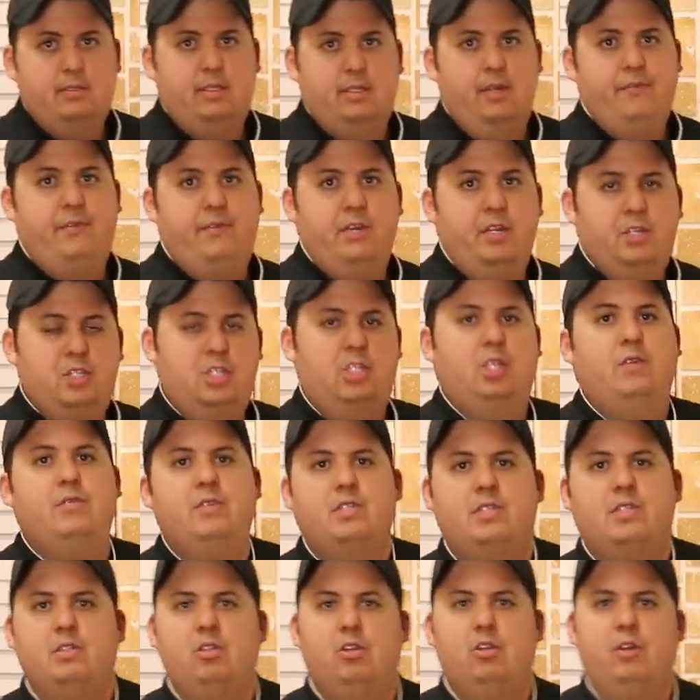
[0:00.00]
Definition of
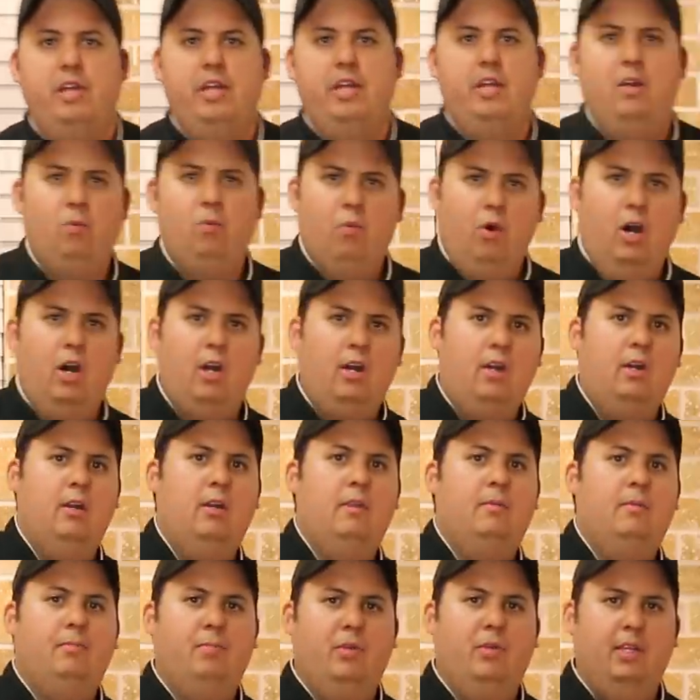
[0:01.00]
a slurry, water
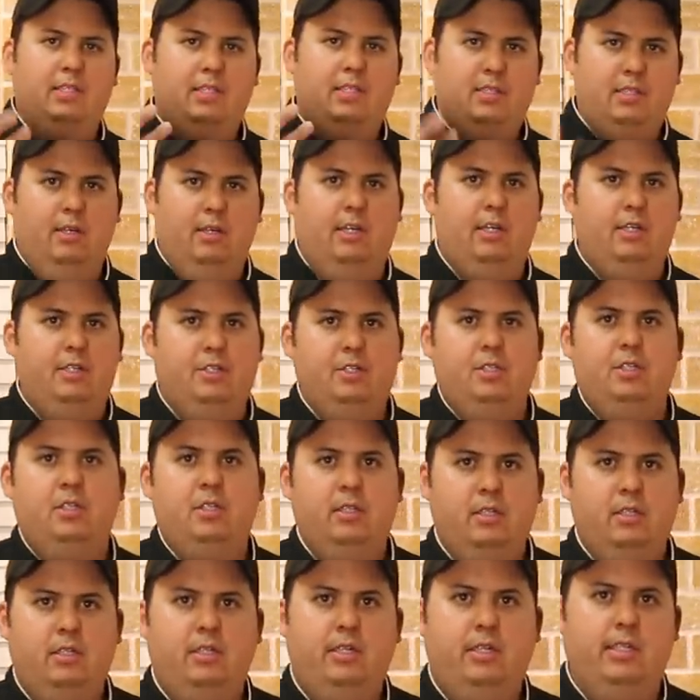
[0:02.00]
plus starch
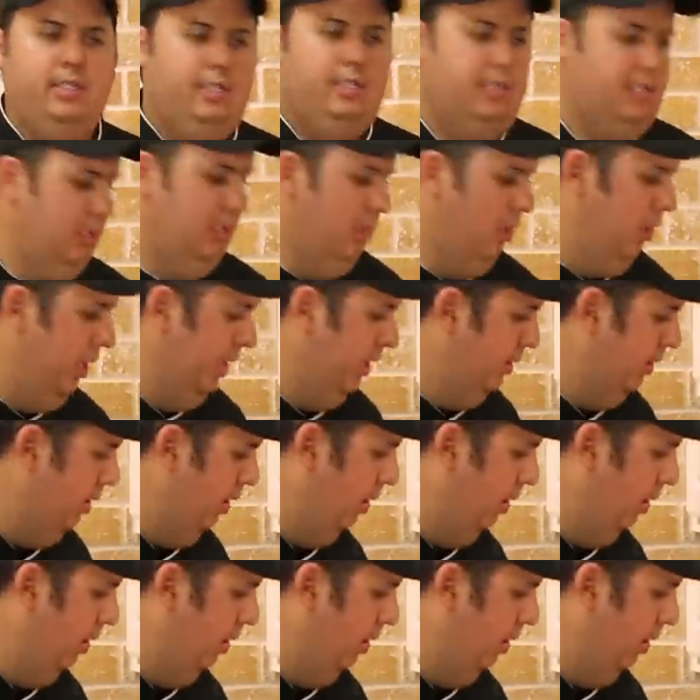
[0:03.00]
is a slurry.